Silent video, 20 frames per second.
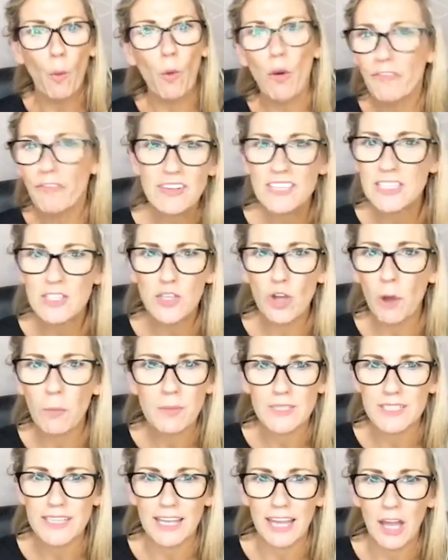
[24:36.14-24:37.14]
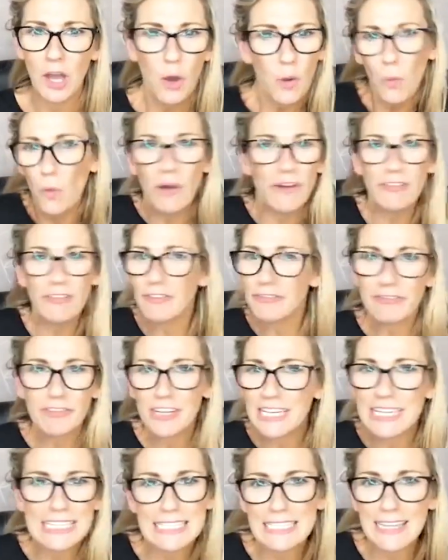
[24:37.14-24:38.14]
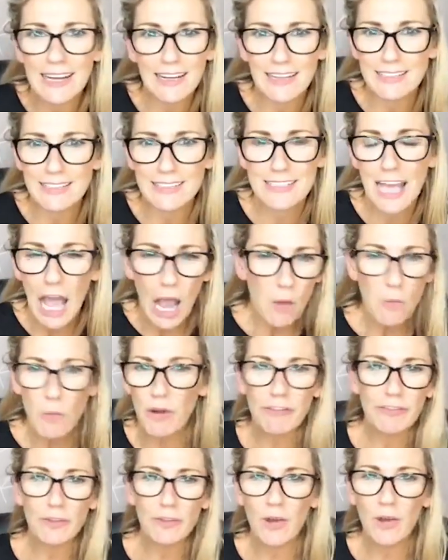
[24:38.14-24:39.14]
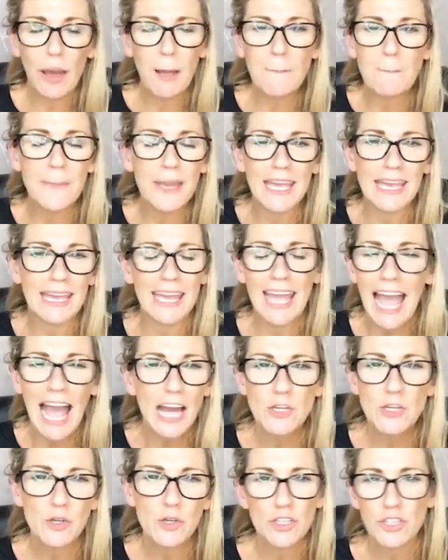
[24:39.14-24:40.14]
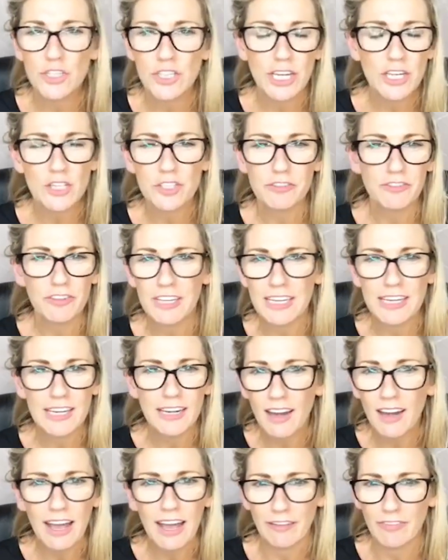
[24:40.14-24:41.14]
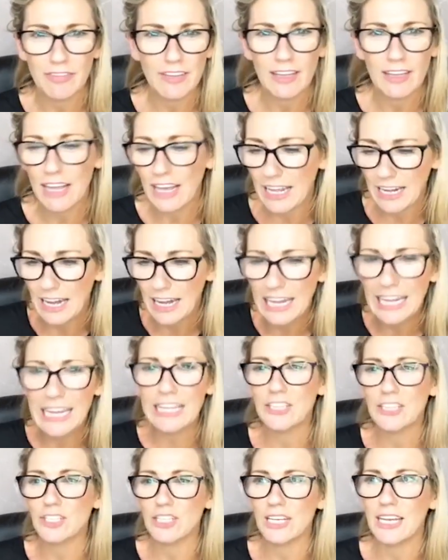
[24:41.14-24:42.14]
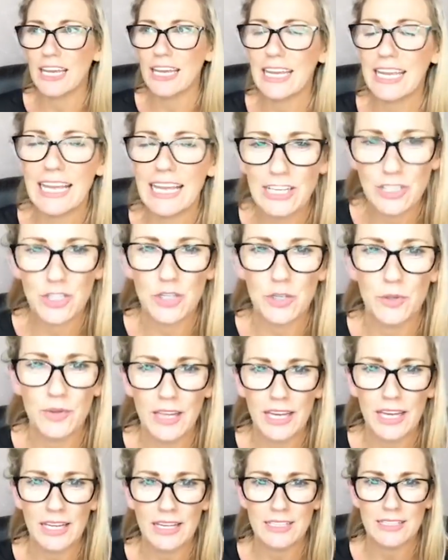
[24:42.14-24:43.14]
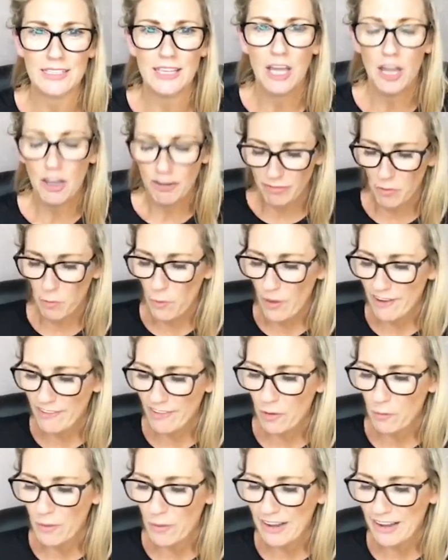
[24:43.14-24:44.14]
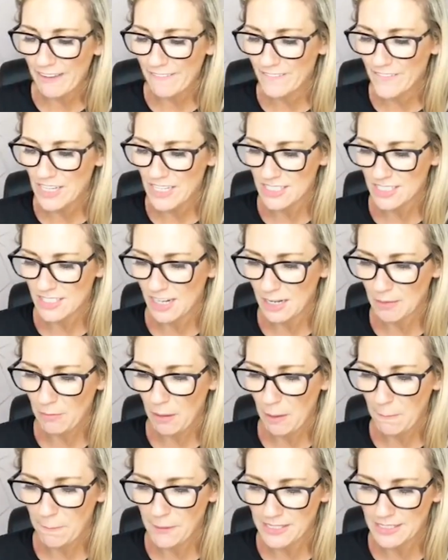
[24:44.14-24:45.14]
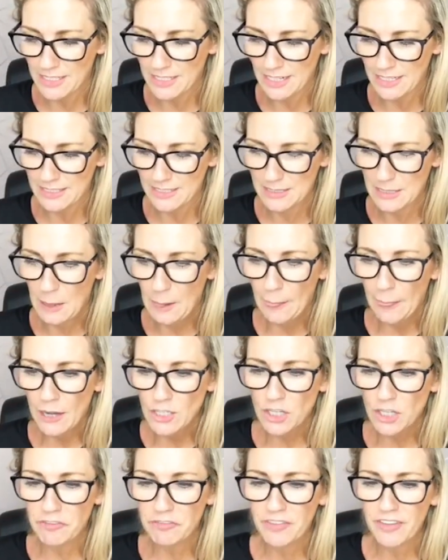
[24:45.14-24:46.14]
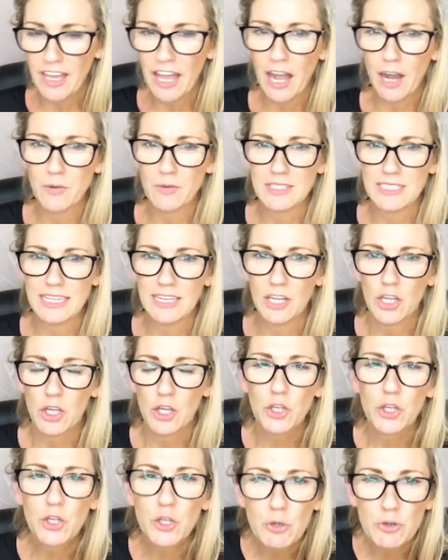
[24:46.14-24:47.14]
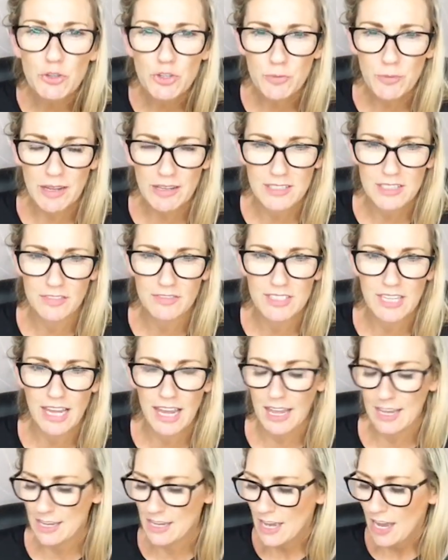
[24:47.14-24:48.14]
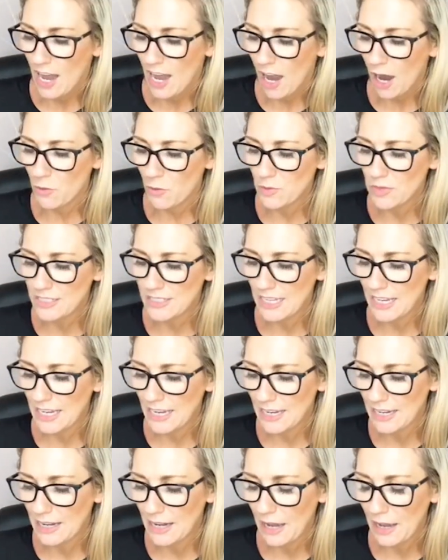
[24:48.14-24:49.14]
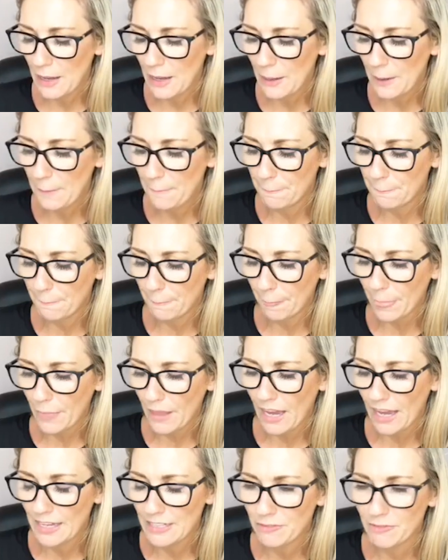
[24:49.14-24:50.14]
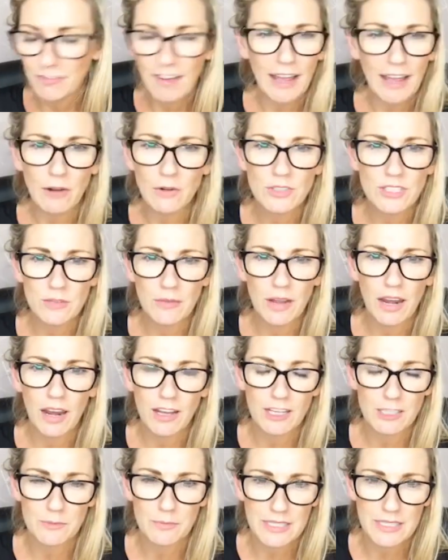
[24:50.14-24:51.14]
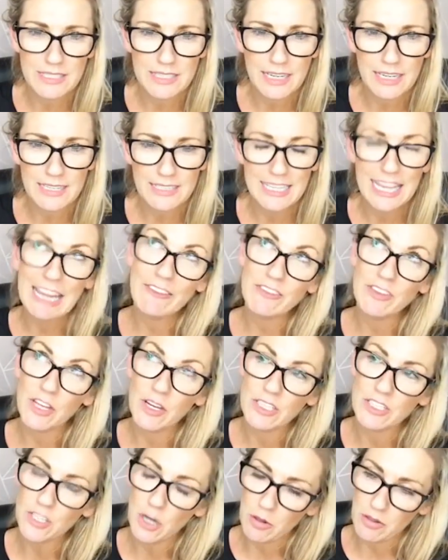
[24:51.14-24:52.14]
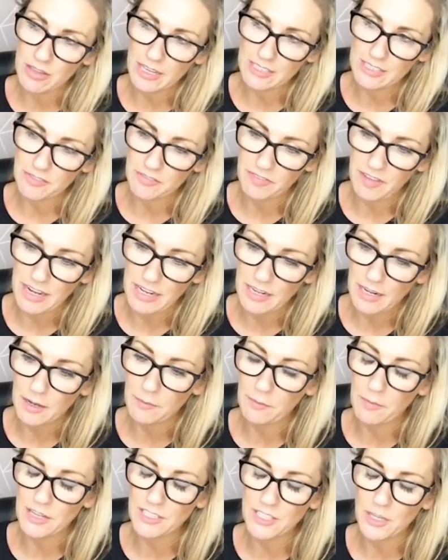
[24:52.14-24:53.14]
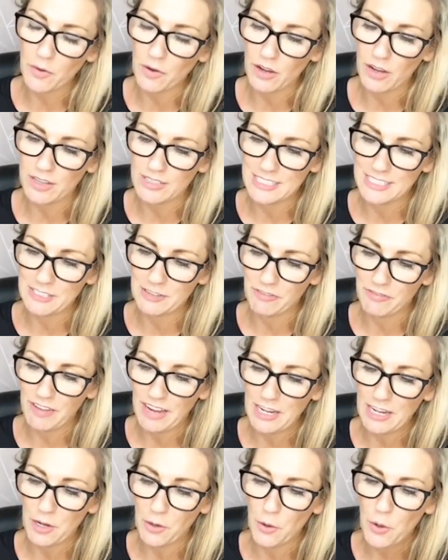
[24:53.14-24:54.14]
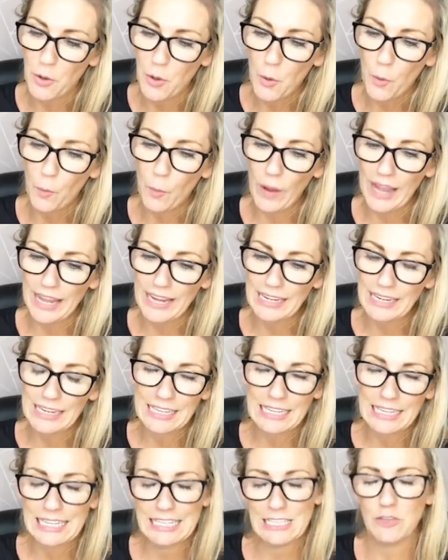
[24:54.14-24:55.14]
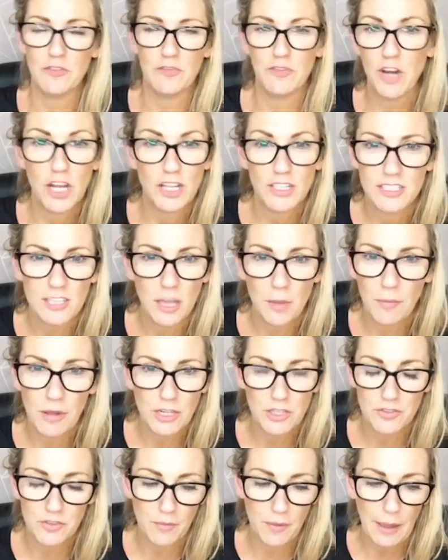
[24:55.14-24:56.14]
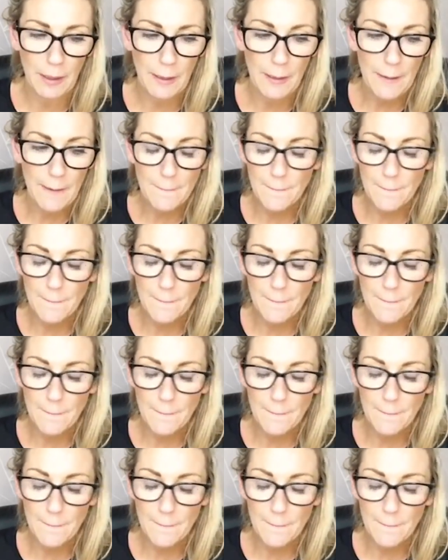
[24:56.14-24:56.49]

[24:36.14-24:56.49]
What if it's the opposite? What if it freaking does? And what if you're like me and you can change your freaking life in literally in 2 years? From when I first started my business, don't forget I was in huge amounts of debt. I was in, I had failed at my last business, even though I don't think it's a failure. I don't class it as a failure when you've learned so much from it.